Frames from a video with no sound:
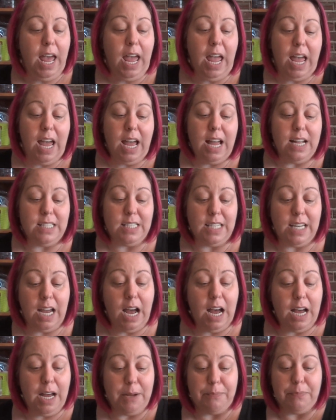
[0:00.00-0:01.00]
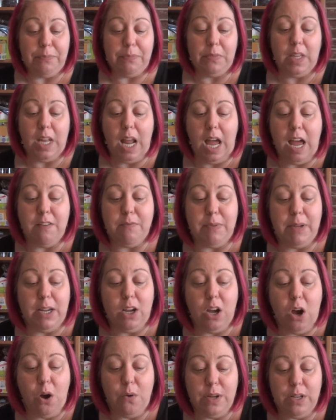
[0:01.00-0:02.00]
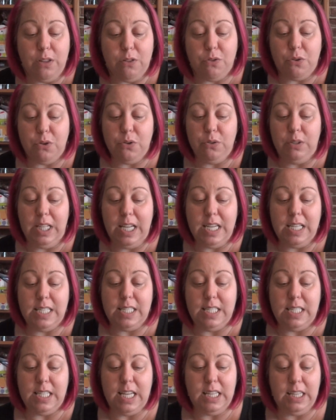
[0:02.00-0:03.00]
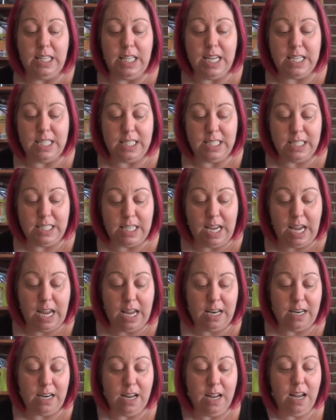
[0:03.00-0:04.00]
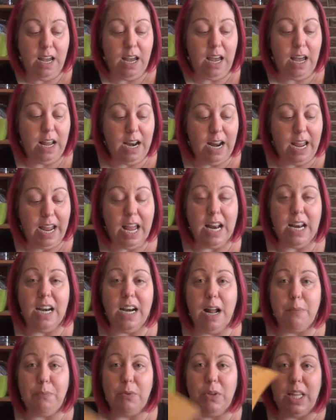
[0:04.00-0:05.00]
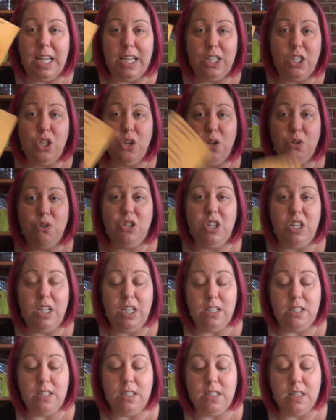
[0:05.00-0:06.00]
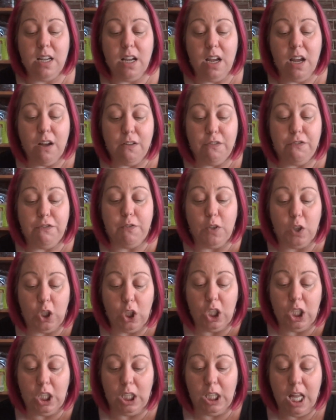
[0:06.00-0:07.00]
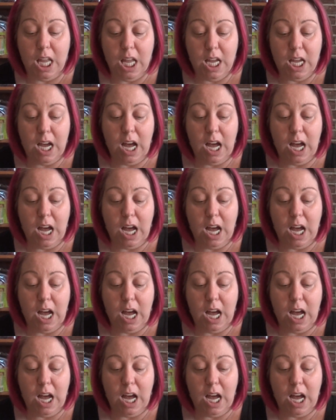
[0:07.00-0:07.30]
And I've been going through lists and lists, and I ended up with like 2 sheets full